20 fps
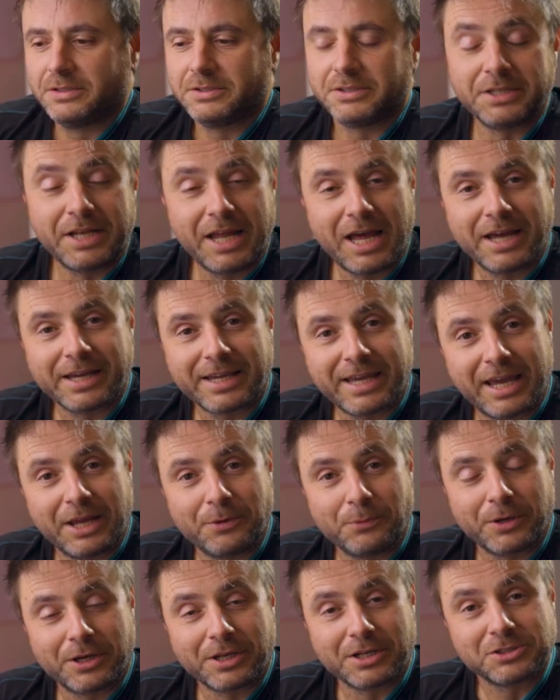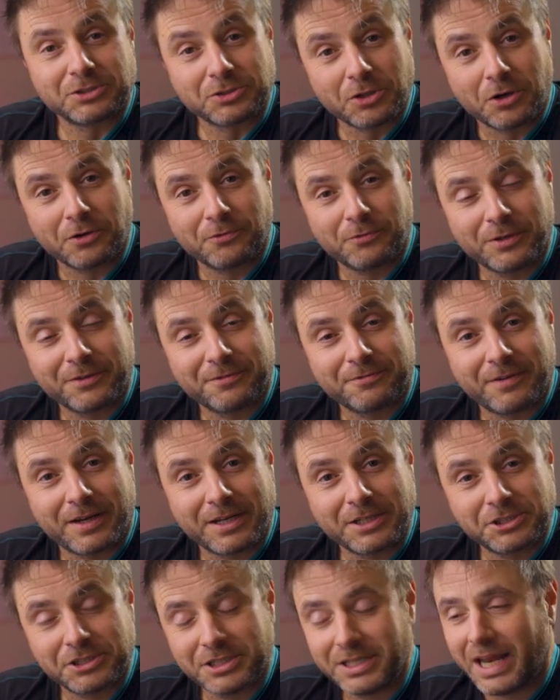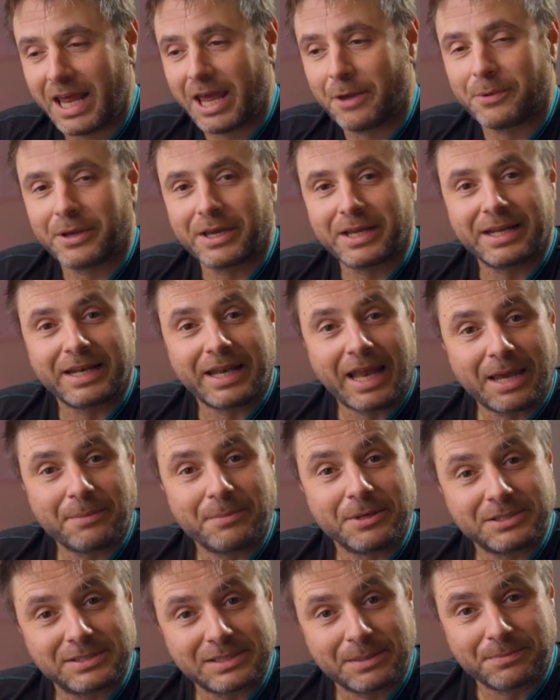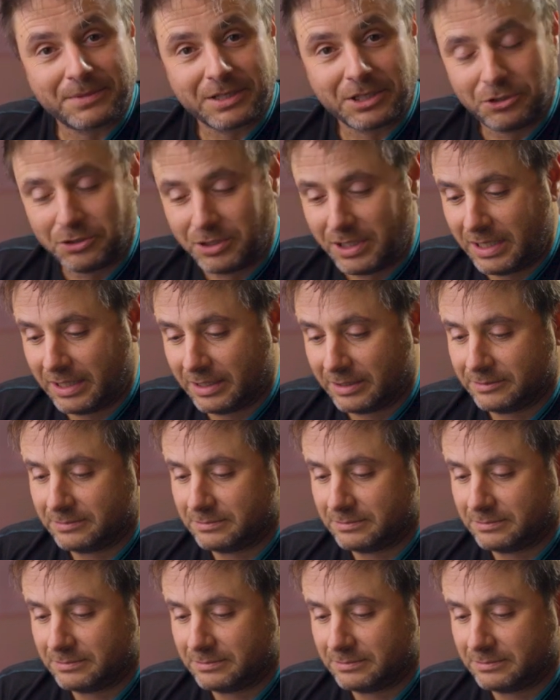So now again, we're gonna start off with a function and we're gonna name it something unique.